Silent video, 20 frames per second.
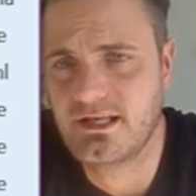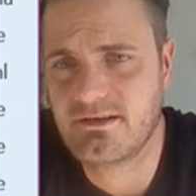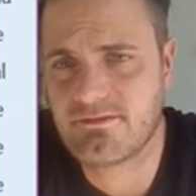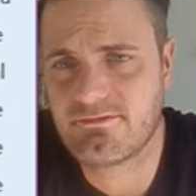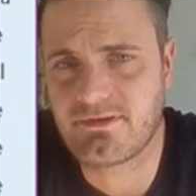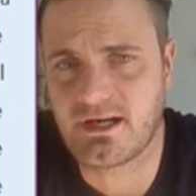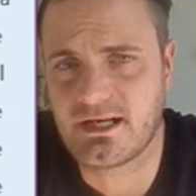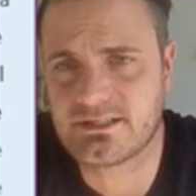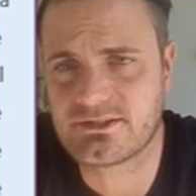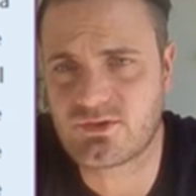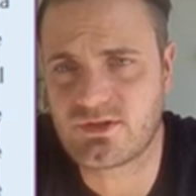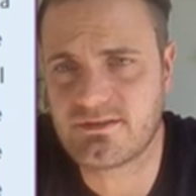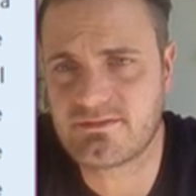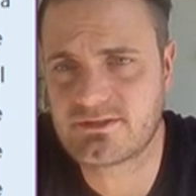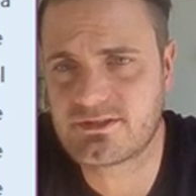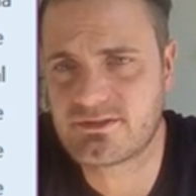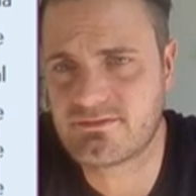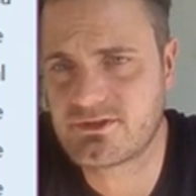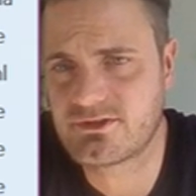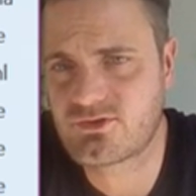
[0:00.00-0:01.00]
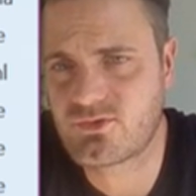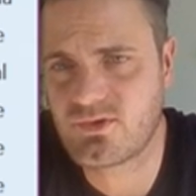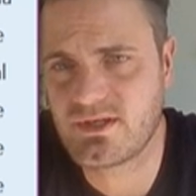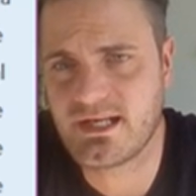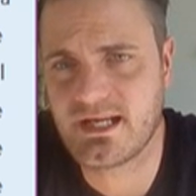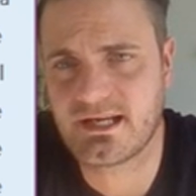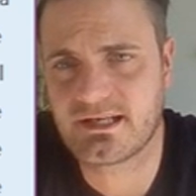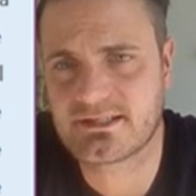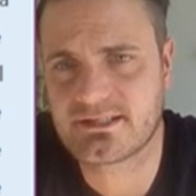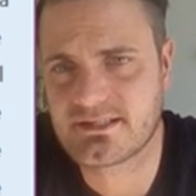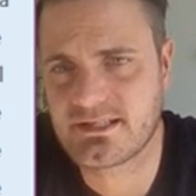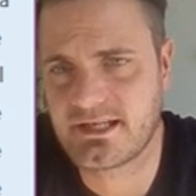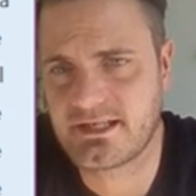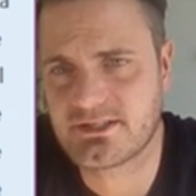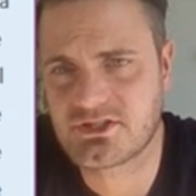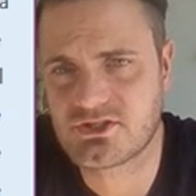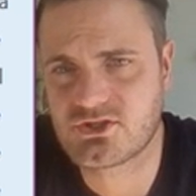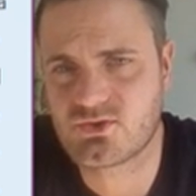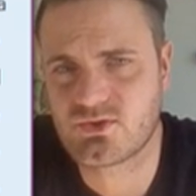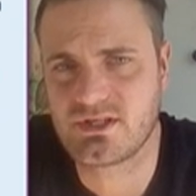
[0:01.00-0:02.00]
Find the derivative of 3x, that
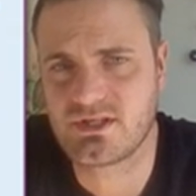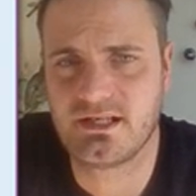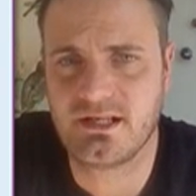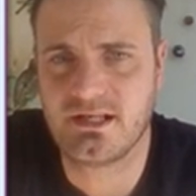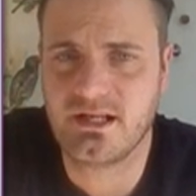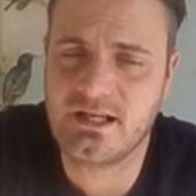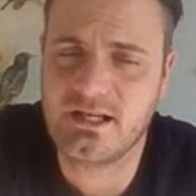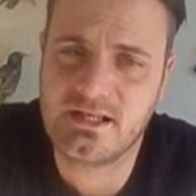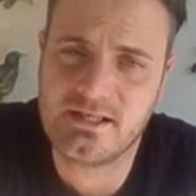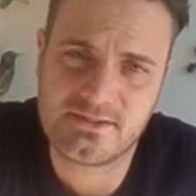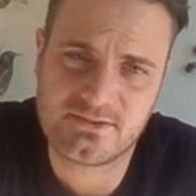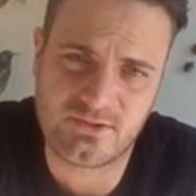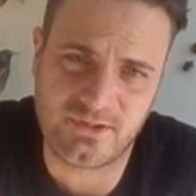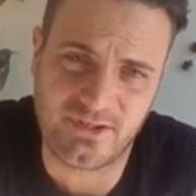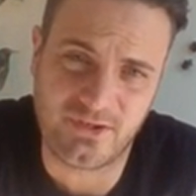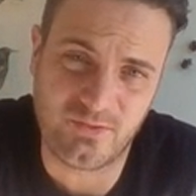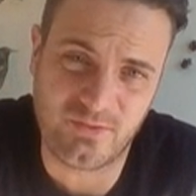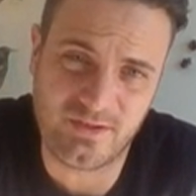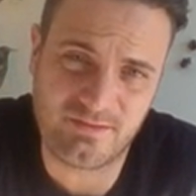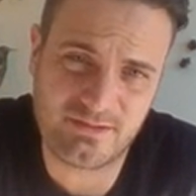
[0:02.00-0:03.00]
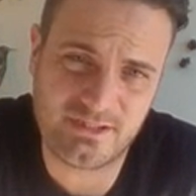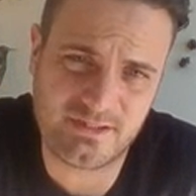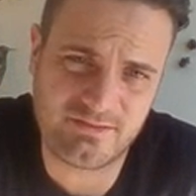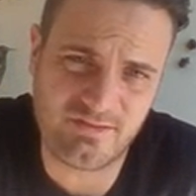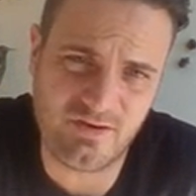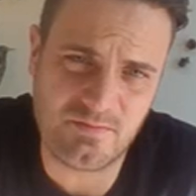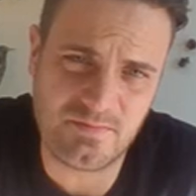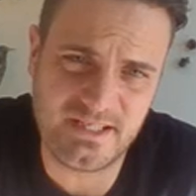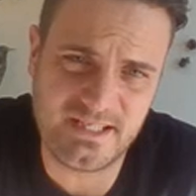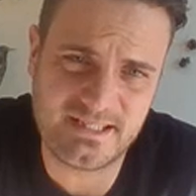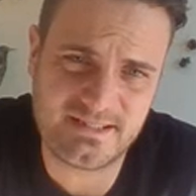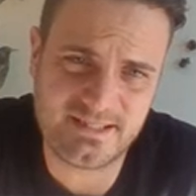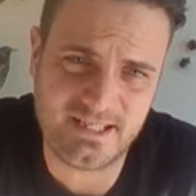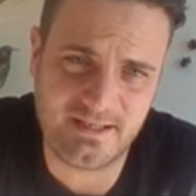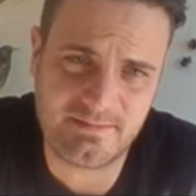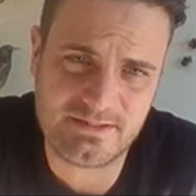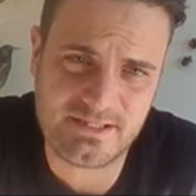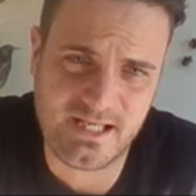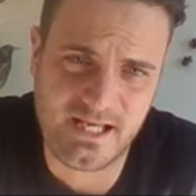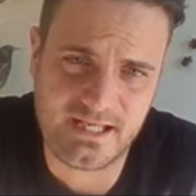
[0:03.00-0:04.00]
is 3. So the derivative of b
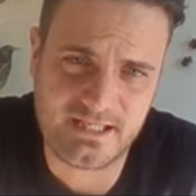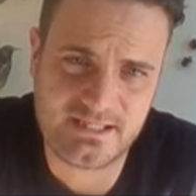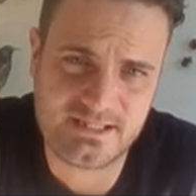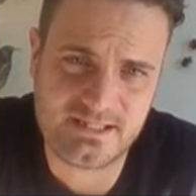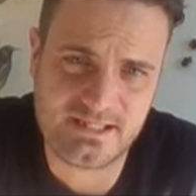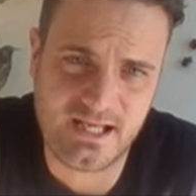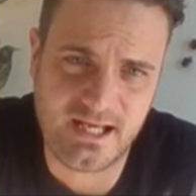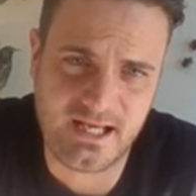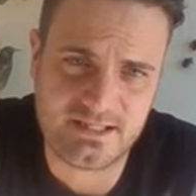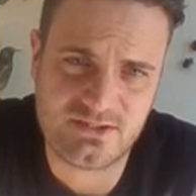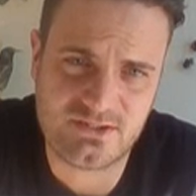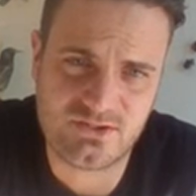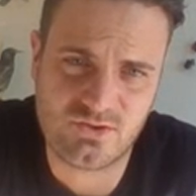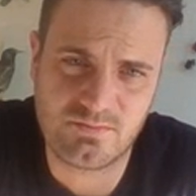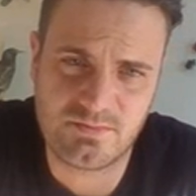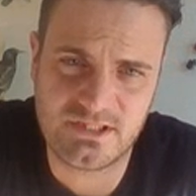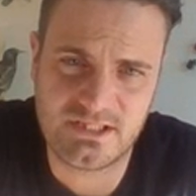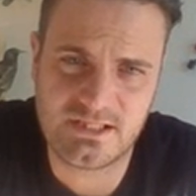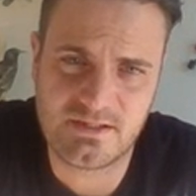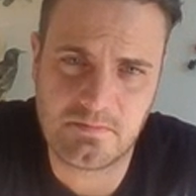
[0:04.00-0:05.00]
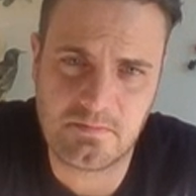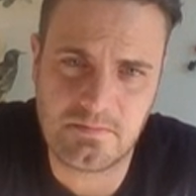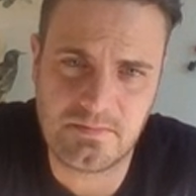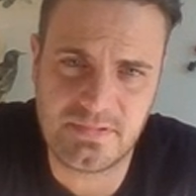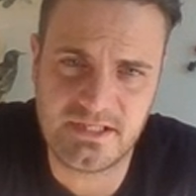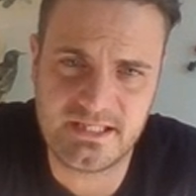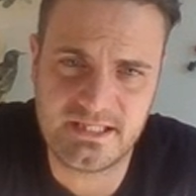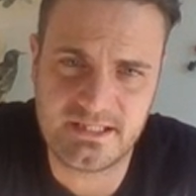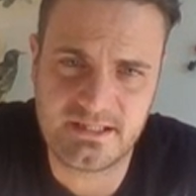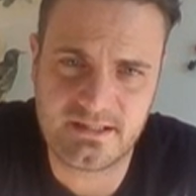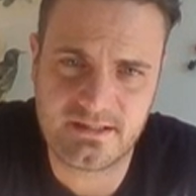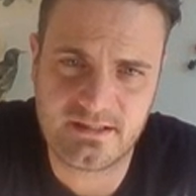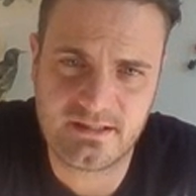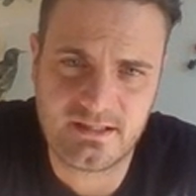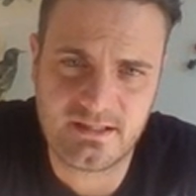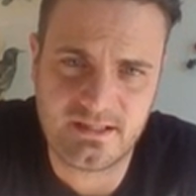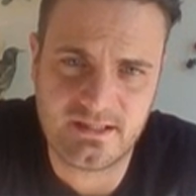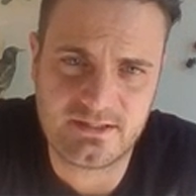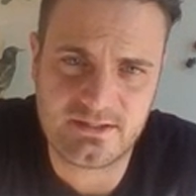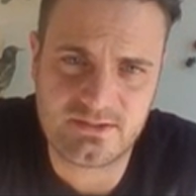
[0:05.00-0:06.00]
times x has to be b.
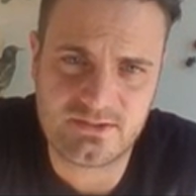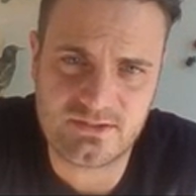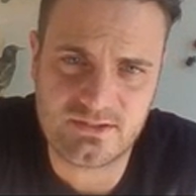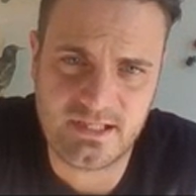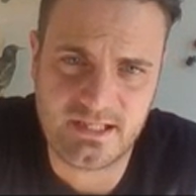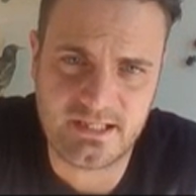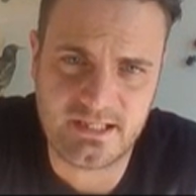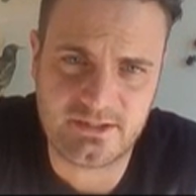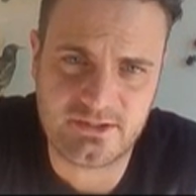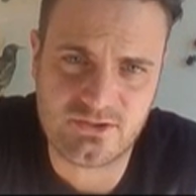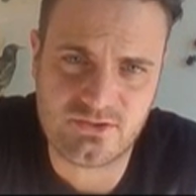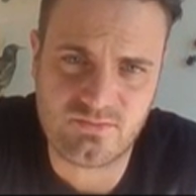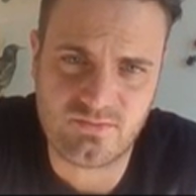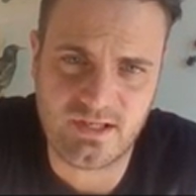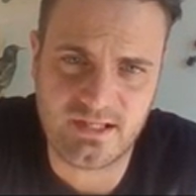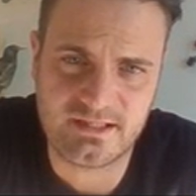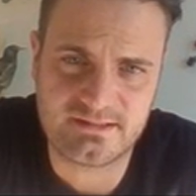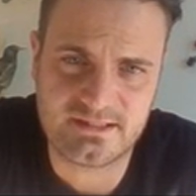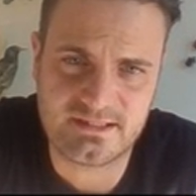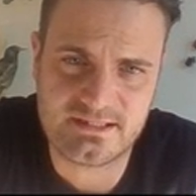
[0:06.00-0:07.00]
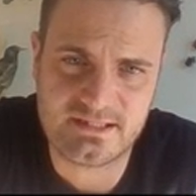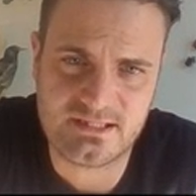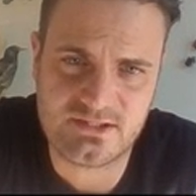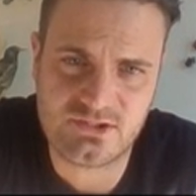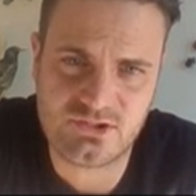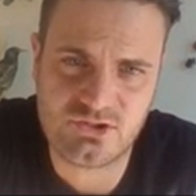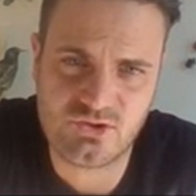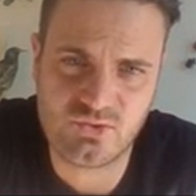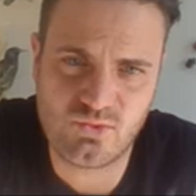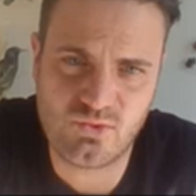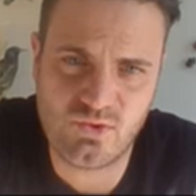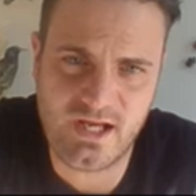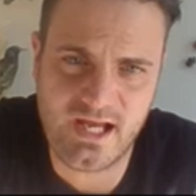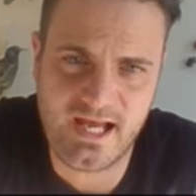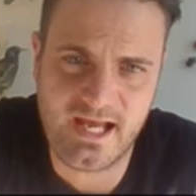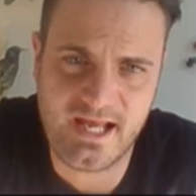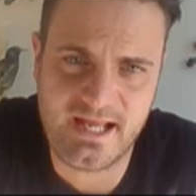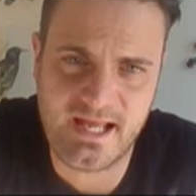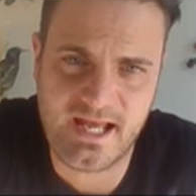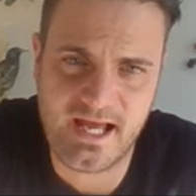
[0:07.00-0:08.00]
And I just write this as
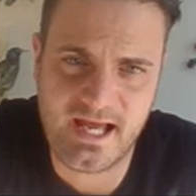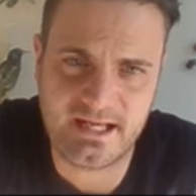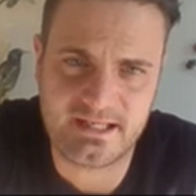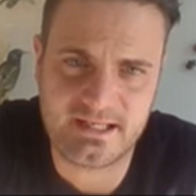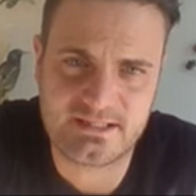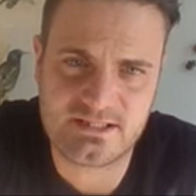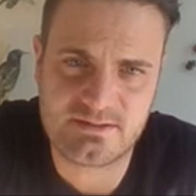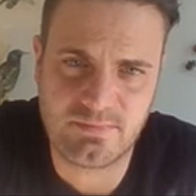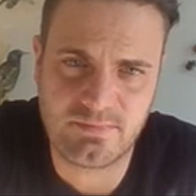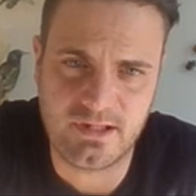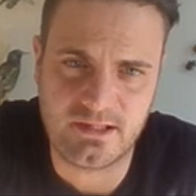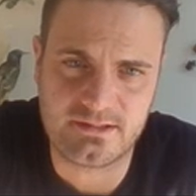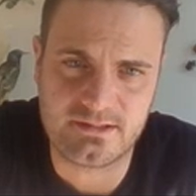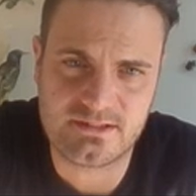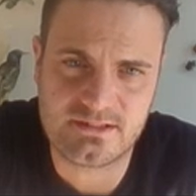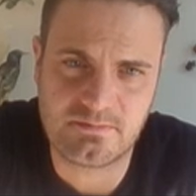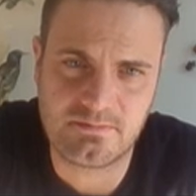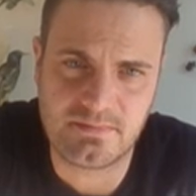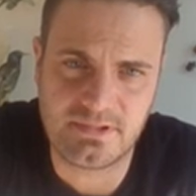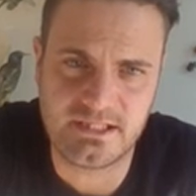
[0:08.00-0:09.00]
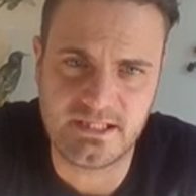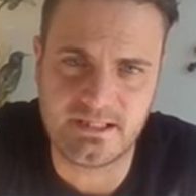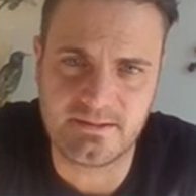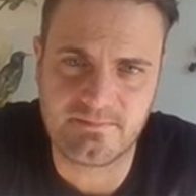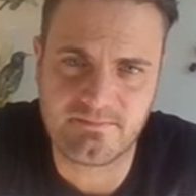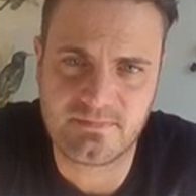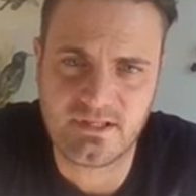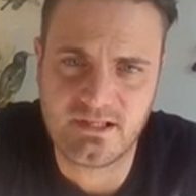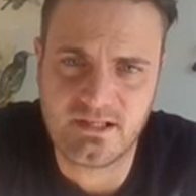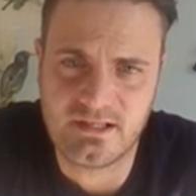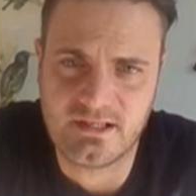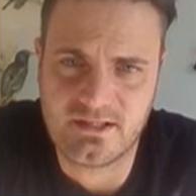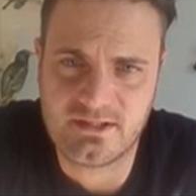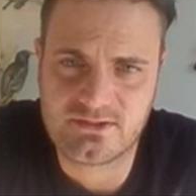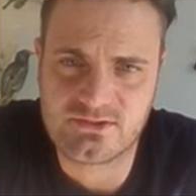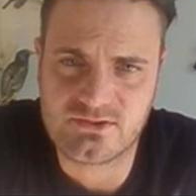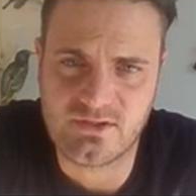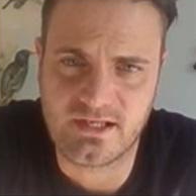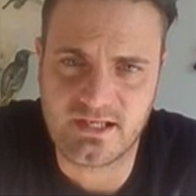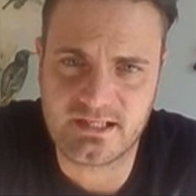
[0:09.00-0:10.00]
2ax plus b.
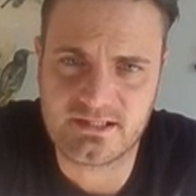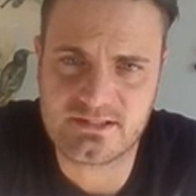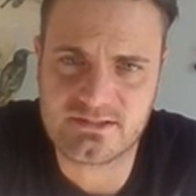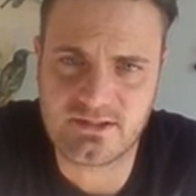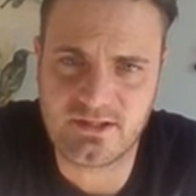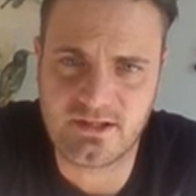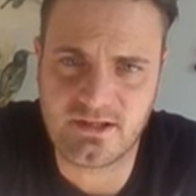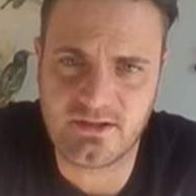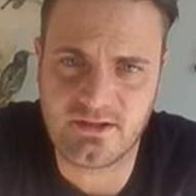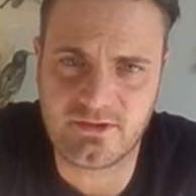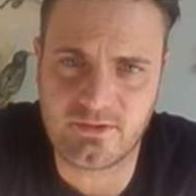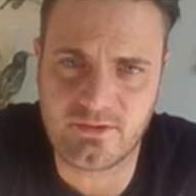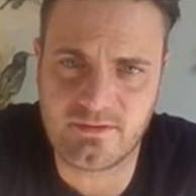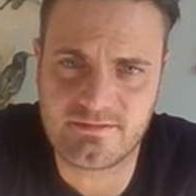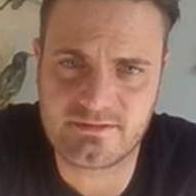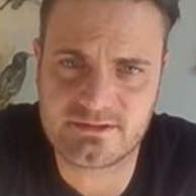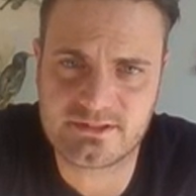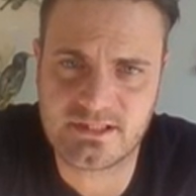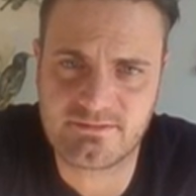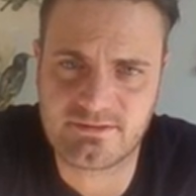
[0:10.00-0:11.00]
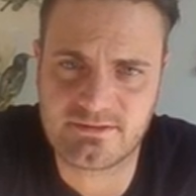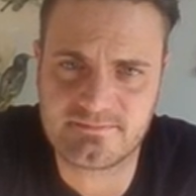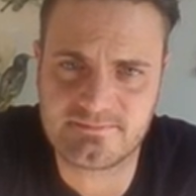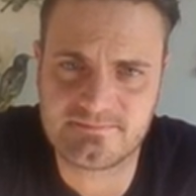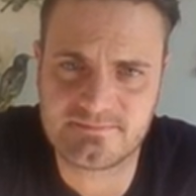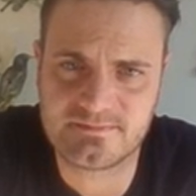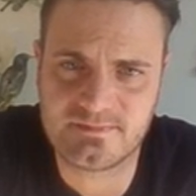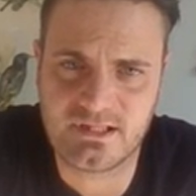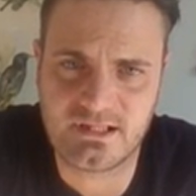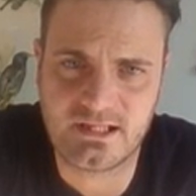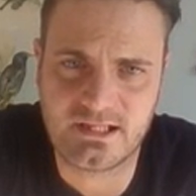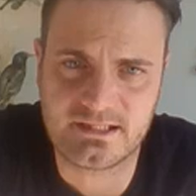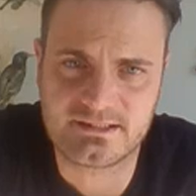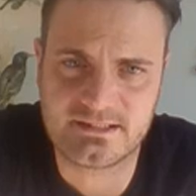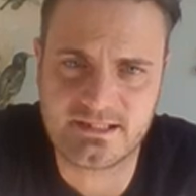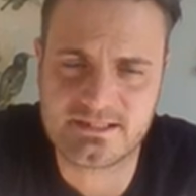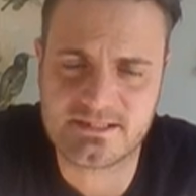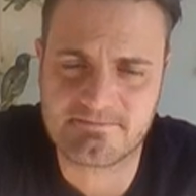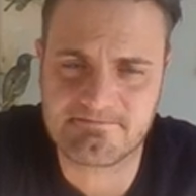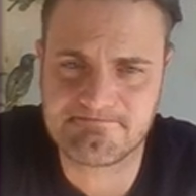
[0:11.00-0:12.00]
So here's the derivative, like
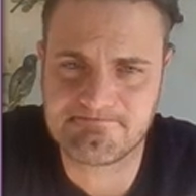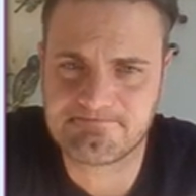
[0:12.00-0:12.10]
this.